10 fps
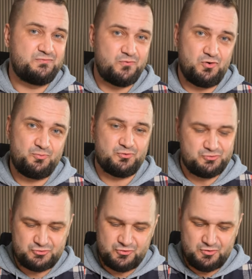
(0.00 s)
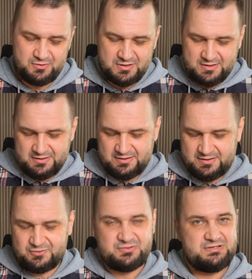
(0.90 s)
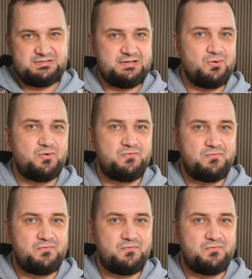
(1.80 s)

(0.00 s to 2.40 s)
volume control uh, consisting of